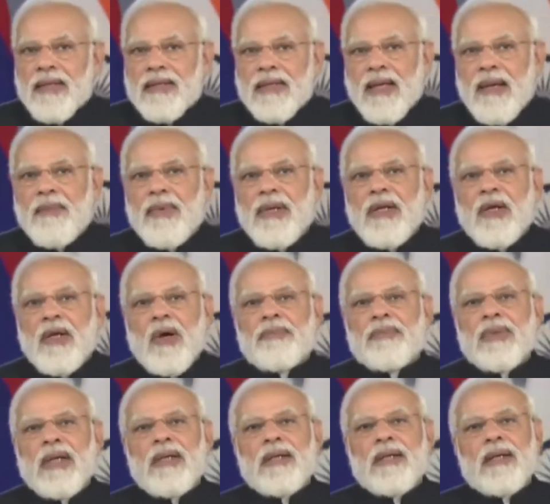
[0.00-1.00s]
assembly
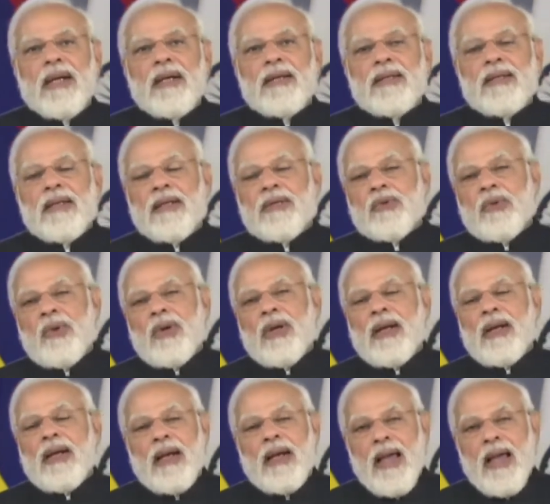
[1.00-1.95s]
of the International Solar